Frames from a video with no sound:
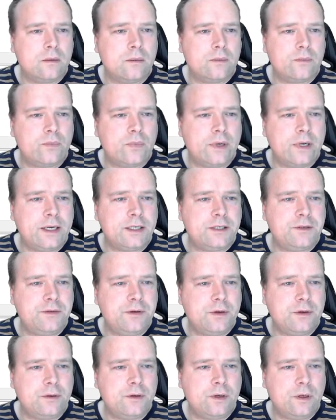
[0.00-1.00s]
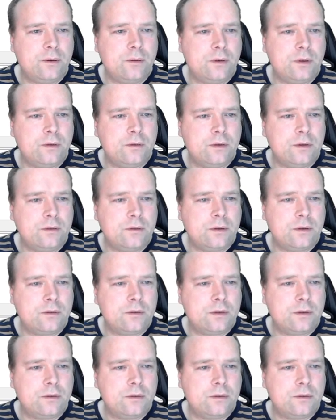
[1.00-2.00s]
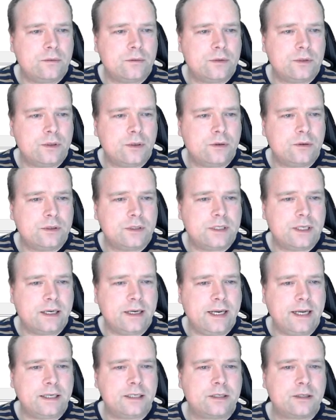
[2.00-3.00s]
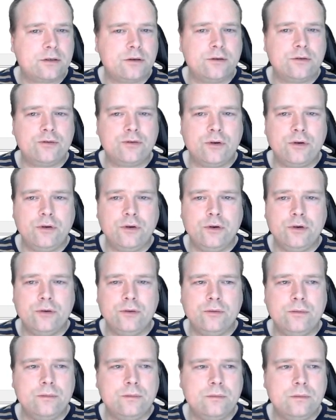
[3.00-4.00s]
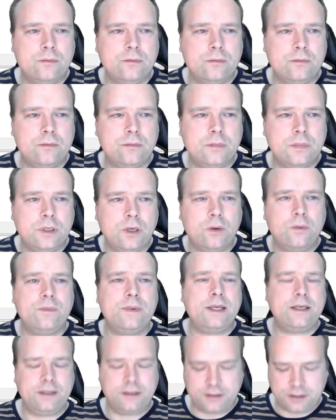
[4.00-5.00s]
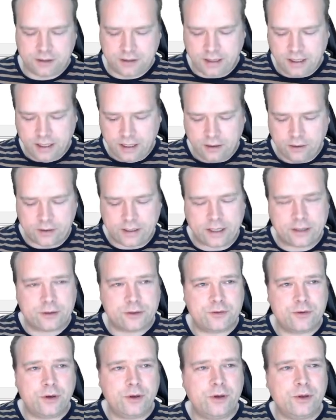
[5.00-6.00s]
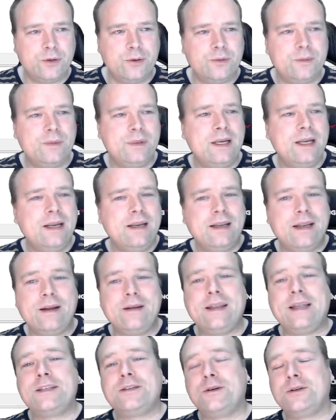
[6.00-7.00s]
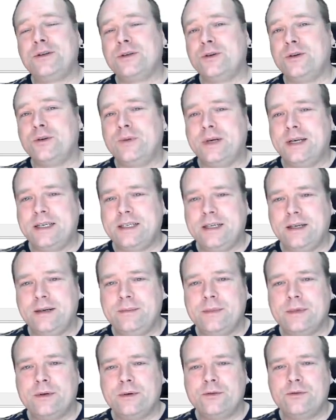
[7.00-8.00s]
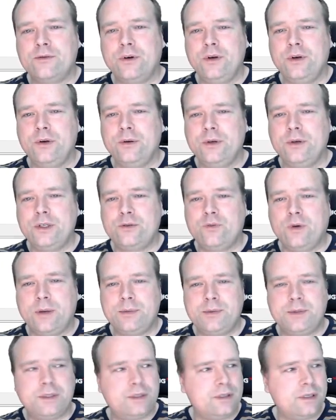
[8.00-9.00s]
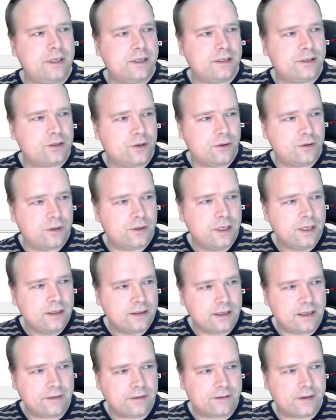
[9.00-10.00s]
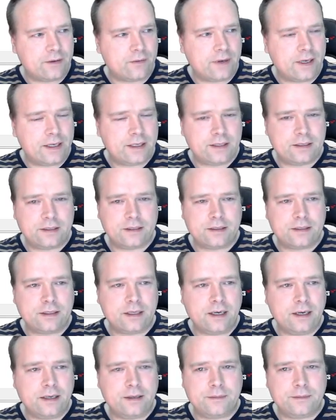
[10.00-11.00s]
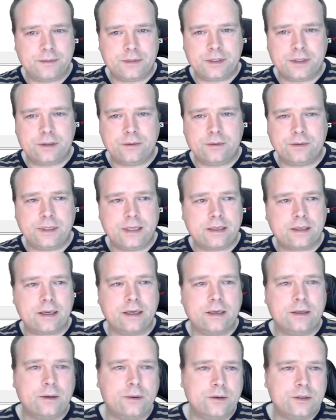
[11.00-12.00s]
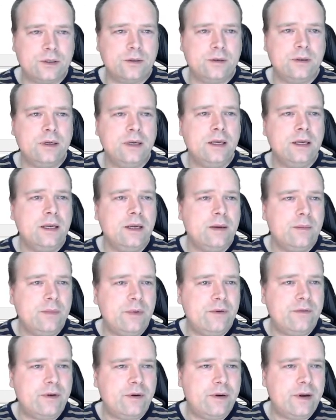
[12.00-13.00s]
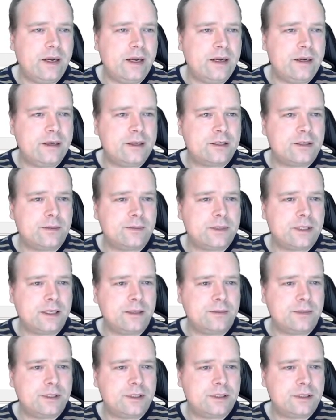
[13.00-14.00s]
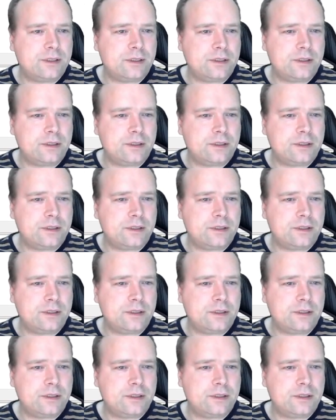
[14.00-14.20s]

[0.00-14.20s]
Branch view. No. Source tag. Yes, Control U. No, that just okay. Control U. That's also a good one actually. Control U. It swaps the left and right side, so that can also be very handy sometimes.